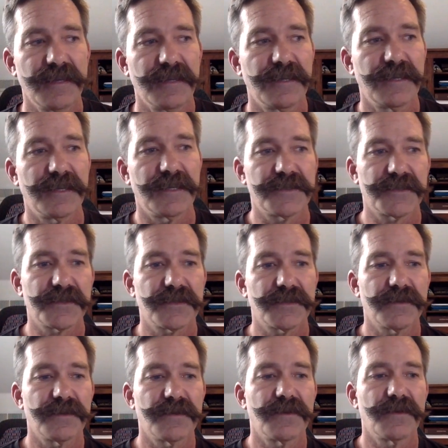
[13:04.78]
is,
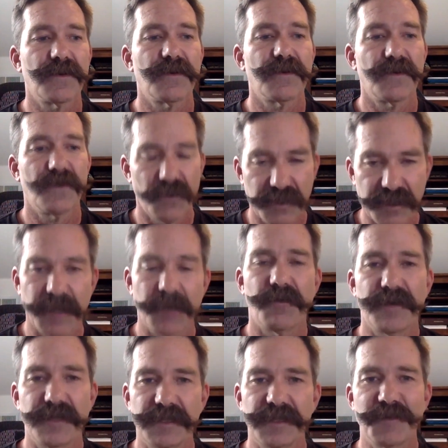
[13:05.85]
okay,
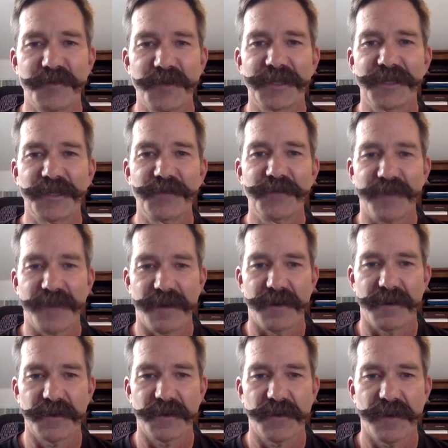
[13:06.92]
we need to put good
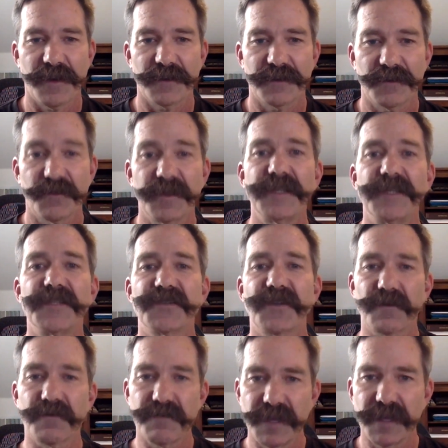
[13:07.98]
fire on the ground. We need to
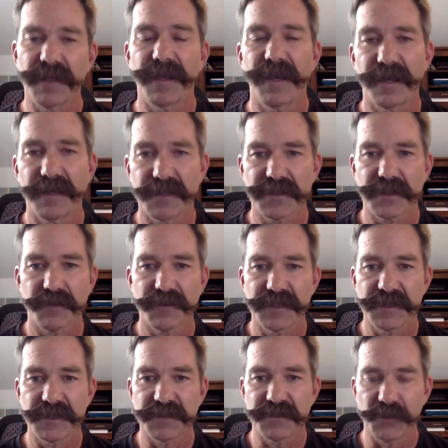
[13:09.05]
start mitigating some of
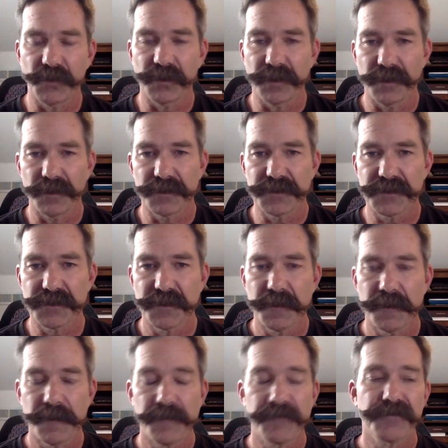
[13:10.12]
these fuel loads.
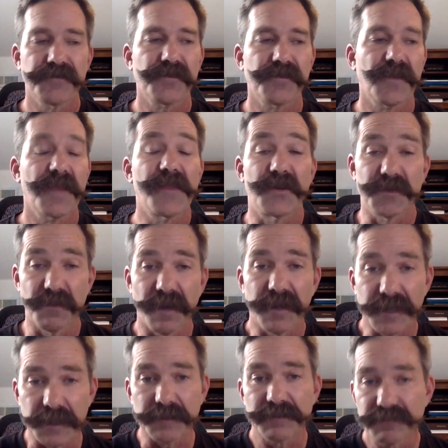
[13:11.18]
There's
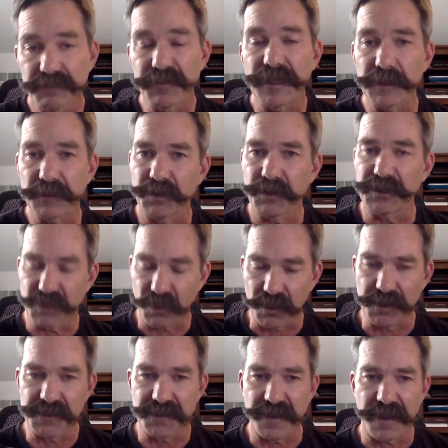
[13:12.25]
money being put
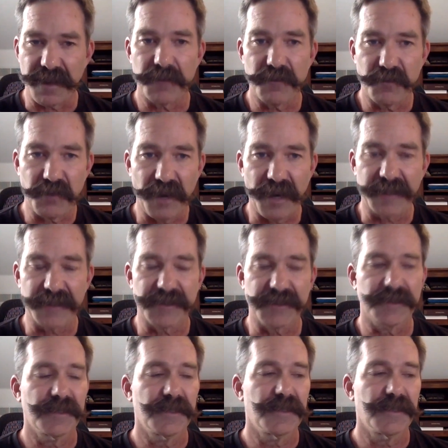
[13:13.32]
towards that, but
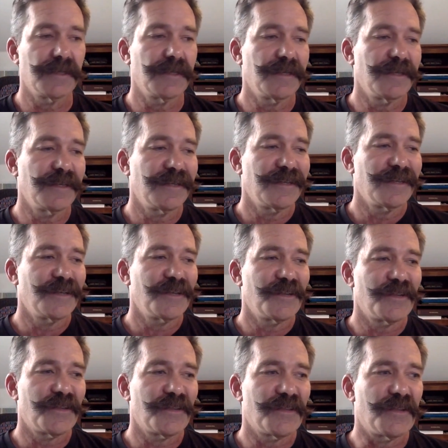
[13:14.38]

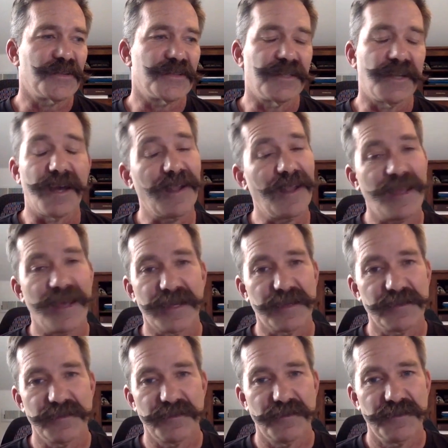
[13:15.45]
there's not a lot
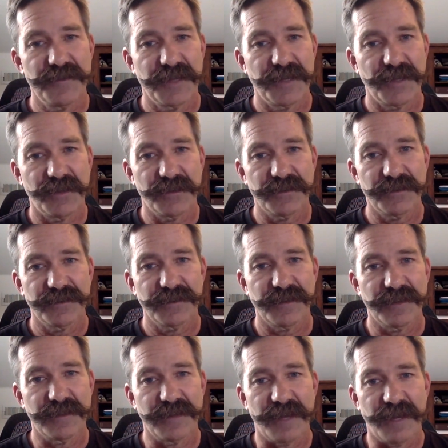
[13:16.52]

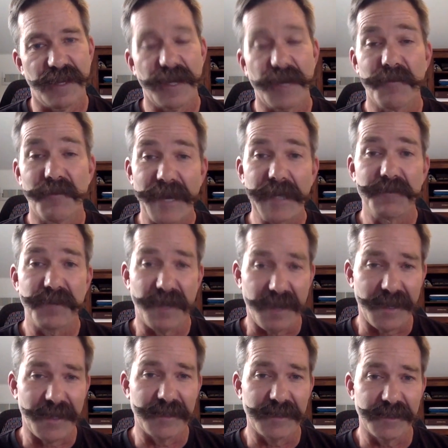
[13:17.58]
of bite
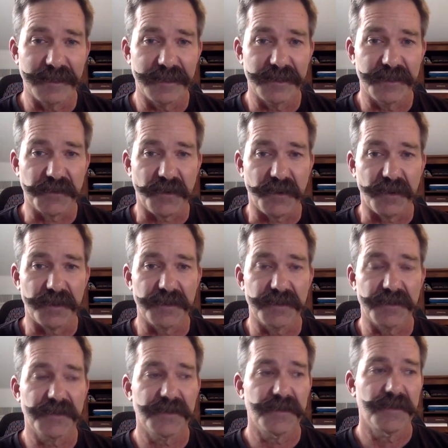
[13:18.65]
behind it as far
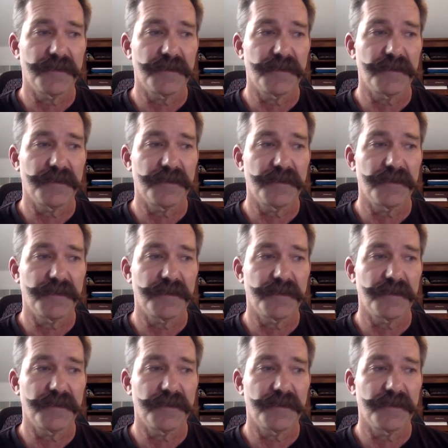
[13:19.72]
as